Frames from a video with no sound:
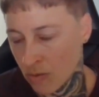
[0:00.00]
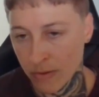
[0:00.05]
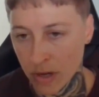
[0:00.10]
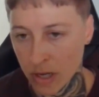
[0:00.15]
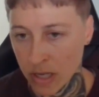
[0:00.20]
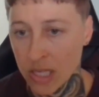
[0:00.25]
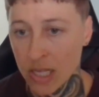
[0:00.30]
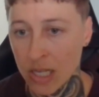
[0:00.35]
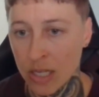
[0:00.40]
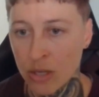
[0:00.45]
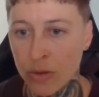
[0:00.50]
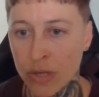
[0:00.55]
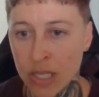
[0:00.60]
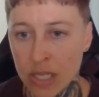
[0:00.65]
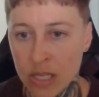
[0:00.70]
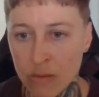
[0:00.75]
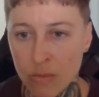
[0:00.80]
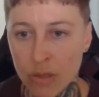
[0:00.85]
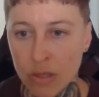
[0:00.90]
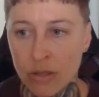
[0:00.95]
continuing
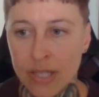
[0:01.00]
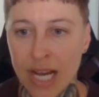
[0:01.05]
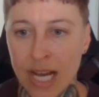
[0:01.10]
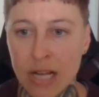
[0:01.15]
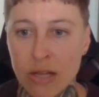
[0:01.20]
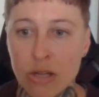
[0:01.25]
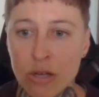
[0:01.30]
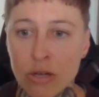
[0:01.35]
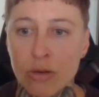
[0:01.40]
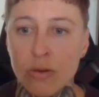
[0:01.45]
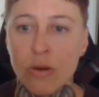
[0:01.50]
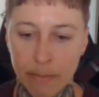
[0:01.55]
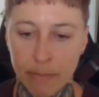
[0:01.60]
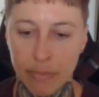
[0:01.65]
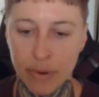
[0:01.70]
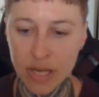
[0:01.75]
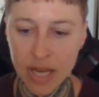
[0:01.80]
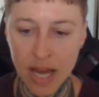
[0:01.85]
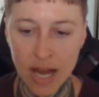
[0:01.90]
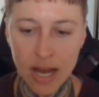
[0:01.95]
to build that too.
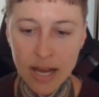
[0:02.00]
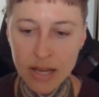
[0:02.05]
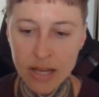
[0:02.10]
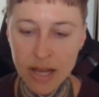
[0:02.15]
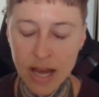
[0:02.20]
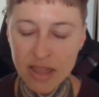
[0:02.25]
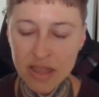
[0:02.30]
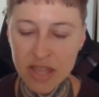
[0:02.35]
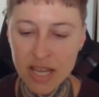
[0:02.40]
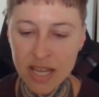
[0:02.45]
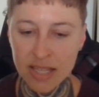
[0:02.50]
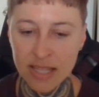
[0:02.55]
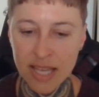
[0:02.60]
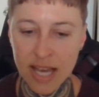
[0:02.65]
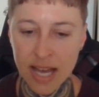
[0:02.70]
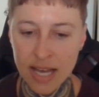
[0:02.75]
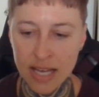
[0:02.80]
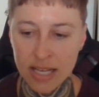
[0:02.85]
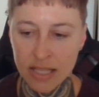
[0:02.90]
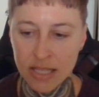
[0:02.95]
But yeah, I think
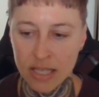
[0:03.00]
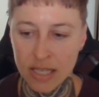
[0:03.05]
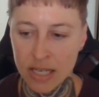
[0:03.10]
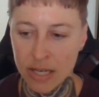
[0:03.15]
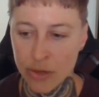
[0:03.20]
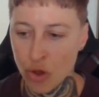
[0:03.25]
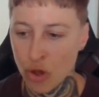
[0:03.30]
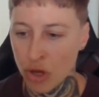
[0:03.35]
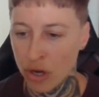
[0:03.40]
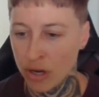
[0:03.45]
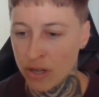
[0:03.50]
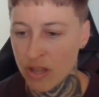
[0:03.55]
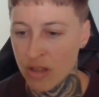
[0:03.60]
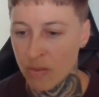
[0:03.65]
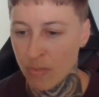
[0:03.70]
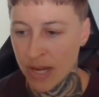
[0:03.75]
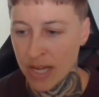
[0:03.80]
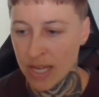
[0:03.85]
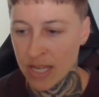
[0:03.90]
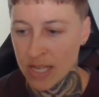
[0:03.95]
that the insurance
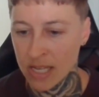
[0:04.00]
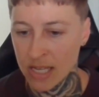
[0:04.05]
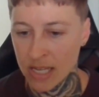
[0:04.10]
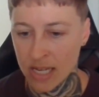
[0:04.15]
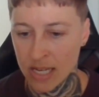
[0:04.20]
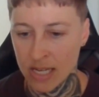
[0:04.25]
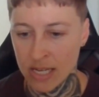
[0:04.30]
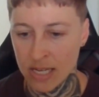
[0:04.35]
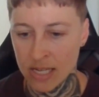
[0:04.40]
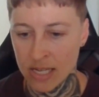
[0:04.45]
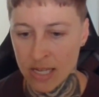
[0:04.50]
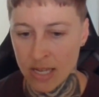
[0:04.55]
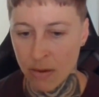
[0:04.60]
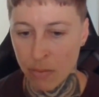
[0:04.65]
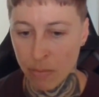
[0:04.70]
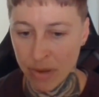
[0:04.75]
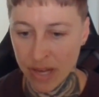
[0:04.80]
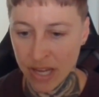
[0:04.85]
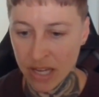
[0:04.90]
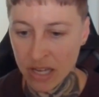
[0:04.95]
space is a
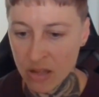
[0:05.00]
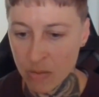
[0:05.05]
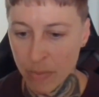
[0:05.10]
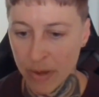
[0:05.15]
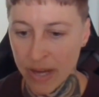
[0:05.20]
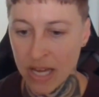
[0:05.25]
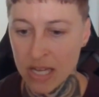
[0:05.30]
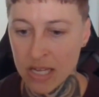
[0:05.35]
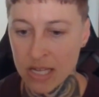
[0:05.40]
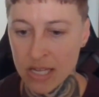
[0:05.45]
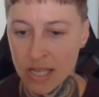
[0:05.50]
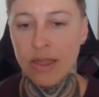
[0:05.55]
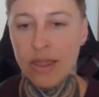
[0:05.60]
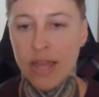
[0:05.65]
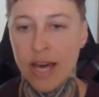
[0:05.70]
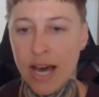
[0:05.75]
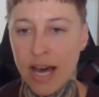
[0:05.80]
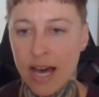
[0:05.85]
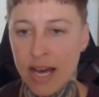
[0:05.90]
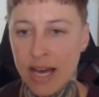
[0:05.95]
big space
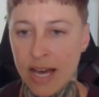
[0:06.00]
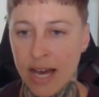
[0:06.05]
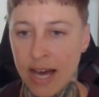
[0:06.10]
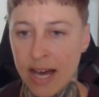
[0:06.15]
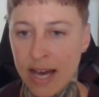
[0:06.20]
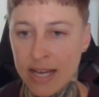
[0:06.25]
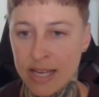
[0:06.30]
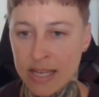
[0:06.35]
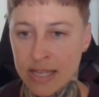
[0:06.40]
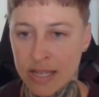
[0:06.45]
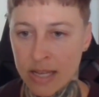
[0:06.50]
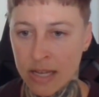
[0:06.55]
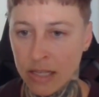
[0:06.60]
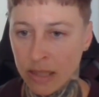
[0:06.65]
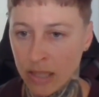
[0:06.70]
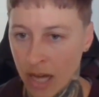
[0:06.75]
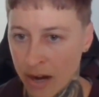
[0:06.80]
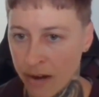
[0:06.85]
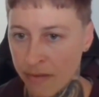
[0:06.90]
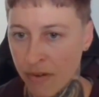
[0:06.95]
that has a
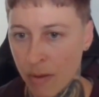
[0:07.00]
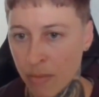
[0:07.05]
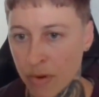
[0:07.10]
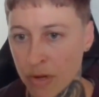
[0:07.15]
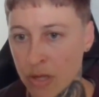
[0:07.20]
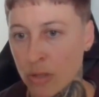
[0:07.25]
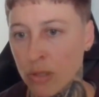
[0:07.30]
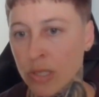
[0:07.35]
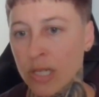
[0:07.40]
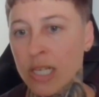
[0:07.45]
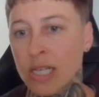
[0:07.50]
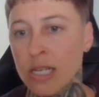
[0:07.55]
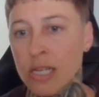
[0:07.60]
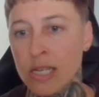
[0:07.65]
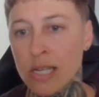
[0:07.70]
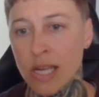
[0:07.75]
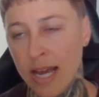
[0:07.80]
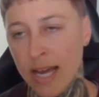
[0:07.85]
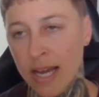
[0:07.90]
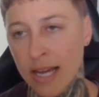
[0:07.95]
lot of
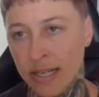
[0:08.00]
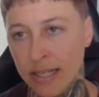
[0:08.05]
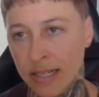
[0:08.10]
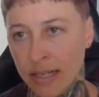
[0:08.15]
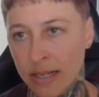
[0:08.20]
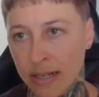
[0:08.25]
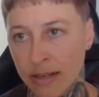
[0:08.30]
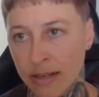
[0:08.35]
opportunities. And